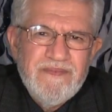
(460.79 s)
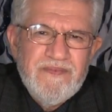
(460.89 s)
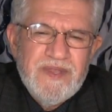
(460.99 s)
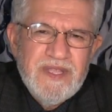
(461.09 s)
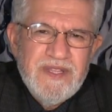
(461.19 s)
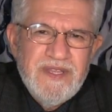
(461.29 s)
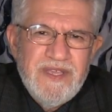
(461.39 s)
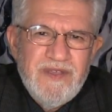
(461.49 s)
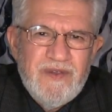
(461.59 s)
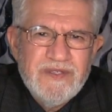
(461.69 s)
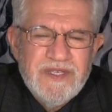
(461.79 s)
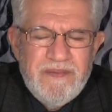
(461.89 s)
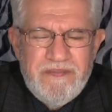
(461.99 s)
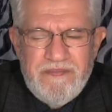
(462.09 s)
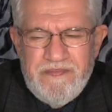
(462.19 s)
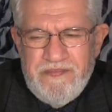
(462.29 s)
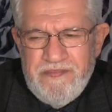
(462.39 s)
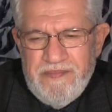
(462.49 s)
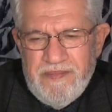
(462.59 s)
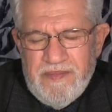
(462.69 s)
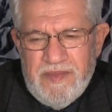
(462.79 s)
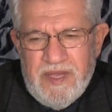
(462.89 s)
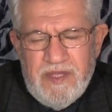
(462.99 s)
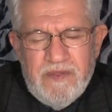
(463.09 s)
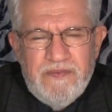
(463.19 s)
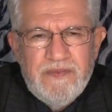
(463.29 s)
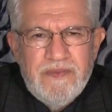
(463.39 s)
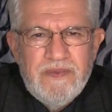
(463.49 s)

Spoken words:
friendly or some kind of